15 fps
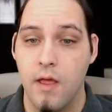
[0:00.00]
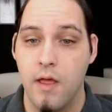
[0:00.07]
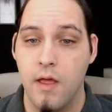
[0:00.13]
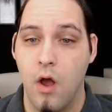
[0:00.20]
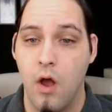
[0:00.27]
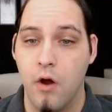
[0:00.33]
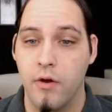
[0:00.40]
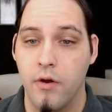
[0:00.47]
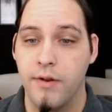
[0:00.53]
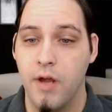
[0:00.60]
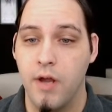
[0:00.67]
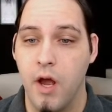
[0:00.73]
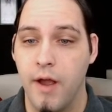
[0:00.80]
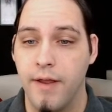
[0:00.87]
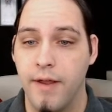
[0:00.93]
our
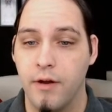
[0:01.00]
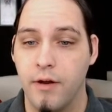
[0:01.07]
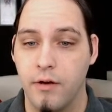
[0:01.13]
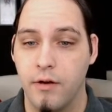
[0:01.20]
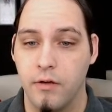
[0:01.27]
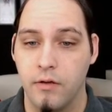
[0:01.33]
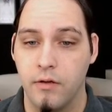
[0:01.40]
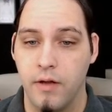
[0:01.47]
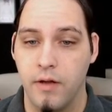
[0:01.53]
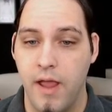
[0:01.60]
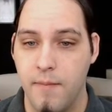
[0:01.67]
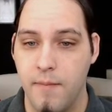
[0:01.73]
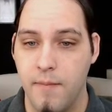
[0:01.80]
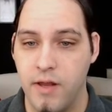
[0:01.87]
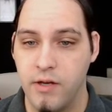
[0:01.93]
entire
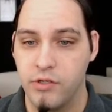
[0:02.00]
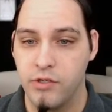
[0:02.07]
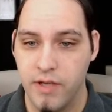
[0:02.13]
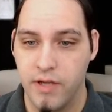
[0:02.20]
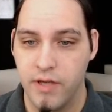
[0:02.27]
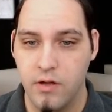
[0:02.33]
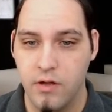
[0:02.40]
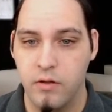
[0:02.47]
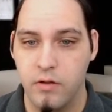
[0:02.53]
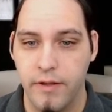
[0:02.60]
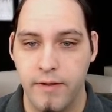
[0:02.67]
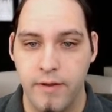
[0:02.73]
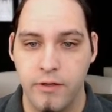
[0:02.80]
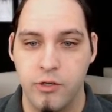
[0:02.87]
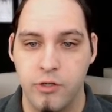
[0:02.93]
animation cycle
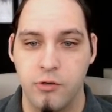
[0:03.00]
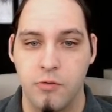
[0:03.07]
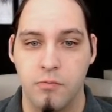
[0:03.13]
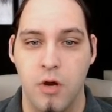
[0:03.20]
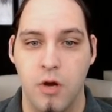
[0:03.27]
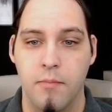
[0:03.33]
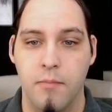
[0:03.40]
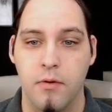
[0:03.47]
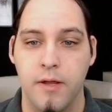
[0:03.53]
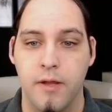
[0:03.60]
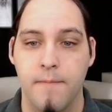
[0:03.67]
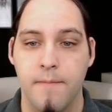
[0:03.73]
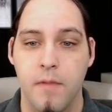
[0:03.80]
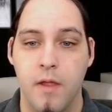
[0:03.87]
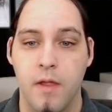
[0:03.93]
is used properly.
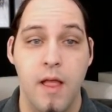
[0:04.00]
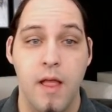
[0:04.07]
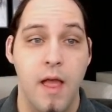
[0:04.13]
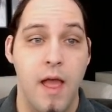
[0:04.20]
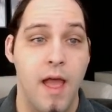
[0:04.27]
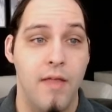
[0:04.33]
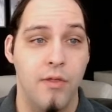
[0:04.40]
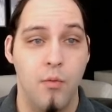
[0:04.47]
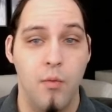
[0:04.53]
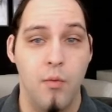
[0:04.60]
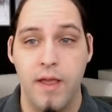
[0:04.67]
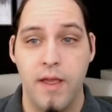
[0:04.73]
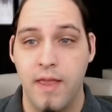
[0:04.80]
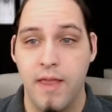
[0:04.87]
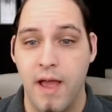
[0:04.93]
And the
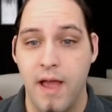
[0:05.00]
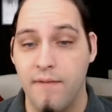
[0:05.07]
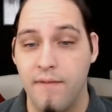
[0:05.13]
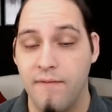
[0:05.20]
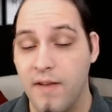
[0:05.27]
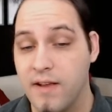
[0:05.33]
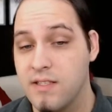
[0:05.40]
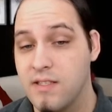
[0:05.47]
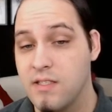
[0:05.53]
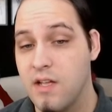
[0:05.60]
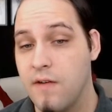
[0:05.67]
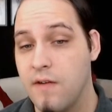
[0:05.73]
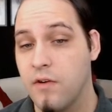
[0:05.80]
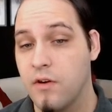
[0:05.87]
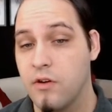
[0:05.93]
way that effects and
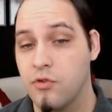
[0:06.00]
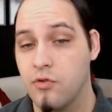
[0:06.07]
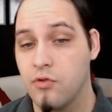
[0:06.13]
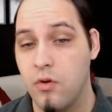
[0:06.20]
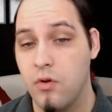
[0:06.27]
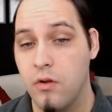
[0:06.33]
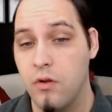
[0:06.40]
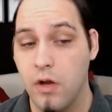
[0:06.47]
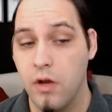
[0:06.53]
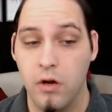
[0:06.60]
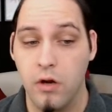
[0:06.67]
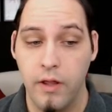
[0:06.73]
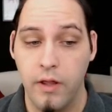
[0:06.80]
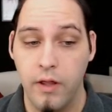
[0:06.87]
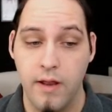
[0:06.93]
stuff are controlled are
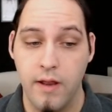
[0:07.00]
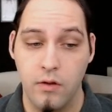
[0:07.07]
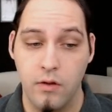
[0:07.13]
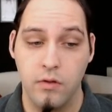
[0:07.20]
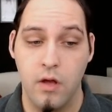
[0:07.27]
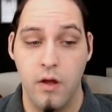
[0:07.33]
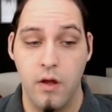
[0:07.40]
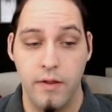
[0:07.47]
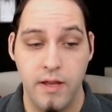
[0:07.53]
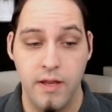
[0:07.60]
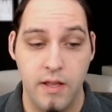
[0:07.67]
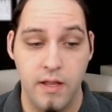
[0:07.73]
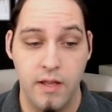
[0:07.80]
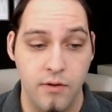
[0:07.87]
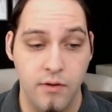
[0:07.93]
all handled on the
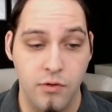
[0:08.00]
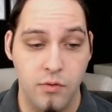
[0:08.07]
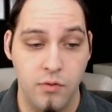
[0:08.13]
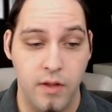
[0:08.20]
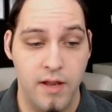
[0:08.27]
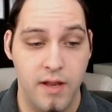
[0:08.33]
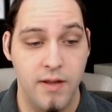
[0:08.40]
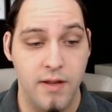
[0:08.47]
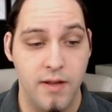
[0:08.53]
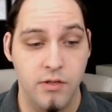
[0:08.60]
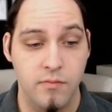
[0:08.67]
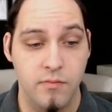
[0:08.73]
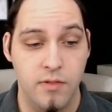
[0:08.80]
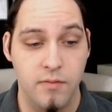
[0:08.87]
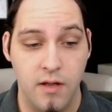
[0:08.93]
individual
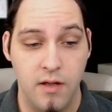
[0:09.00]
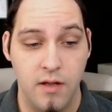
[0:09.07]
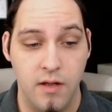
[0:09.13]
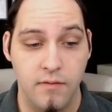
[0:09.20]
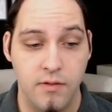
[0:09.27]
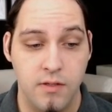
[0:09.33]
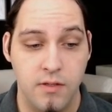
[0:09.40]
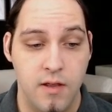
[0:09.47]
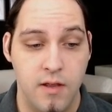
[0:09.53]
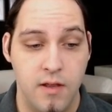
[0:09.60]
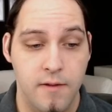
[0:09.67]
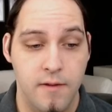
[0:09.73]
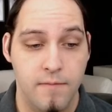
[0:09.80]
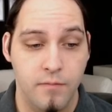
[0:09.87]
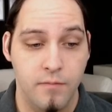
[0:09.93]
animations themselves.
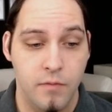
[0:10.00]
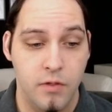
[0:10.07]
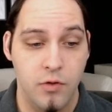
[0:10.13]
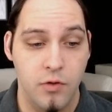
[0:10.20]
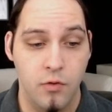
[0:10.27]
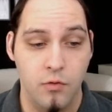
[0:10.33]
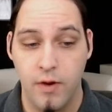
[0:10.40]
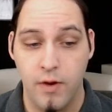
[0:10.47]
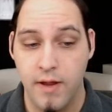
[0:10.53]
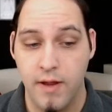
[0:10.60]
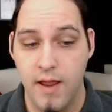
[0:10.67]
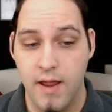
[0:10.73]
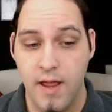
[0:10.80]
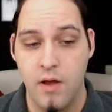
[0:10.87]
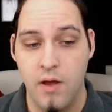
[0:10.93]
So right
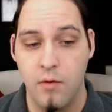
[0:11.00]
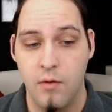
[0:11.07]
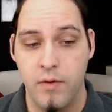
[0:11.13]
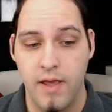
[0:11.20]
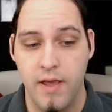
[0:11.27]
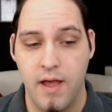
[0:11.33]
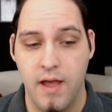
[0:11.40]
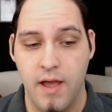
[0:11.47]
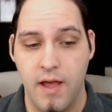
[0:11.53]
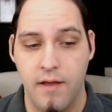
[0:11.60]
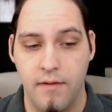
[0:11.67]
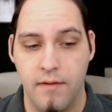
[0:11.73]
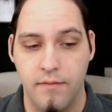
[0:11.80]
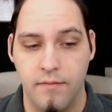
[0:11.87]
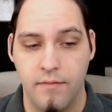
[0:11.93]
now we have